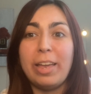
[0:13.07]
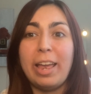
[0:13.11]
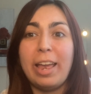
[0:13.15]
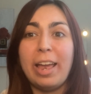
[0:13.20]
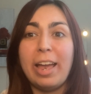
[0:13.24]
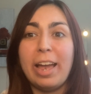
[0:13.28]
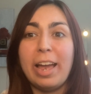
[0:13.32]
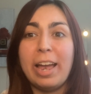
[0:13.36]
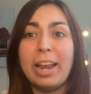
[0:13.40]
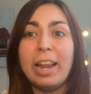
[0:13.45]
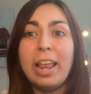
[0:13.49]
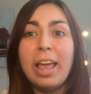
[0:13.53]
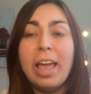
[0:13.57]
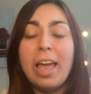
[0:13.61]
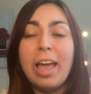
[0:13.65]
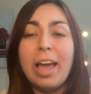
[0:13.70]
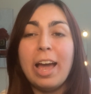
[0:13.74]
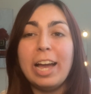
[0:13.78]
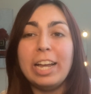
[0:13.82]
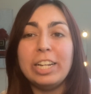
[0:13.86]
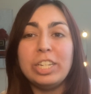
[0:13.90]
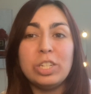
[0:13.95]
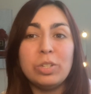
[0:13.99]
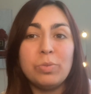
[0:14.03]
and
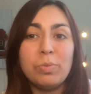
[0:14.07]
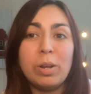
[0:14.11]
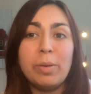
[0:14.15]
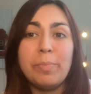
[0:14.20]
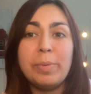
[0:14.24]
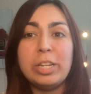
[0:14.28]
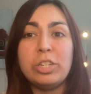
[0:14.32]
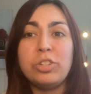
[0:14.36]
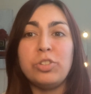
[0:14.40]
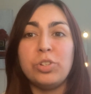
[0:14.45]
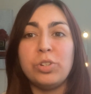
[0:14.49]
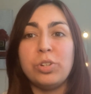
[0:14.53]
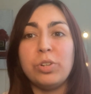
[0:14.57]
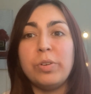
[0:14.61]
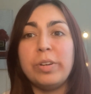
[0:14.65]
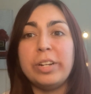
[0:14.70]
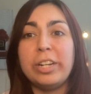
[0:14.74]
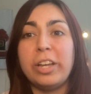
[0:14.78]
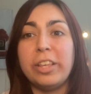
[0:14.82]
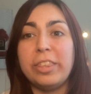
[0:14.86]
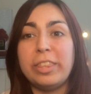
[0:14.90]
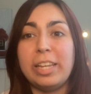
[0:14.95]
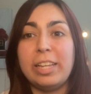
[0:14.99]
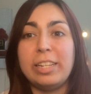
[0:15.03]
I just want to be true and
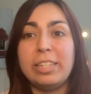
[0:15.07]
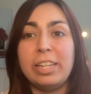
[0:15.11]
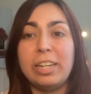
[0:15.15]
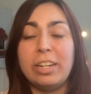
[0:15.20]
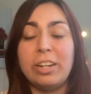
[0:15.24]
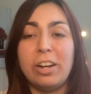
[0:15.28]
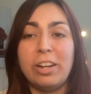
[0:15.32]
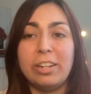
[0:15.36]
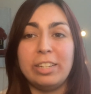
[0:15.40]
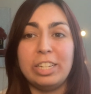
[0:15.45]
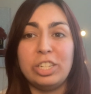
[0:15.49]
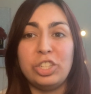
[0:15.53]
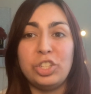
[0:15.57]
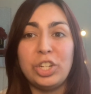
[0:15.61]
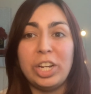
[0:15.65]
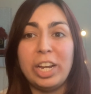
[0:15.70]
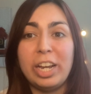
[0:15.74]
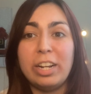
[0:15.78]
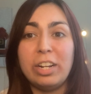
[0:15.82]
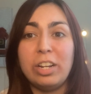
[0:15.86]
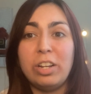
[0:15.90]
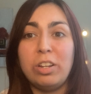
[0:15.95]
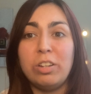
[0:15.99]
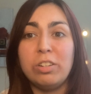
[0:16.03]
authentic on this
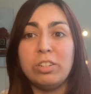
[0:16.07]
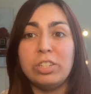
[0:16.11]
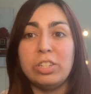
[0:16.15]
channel.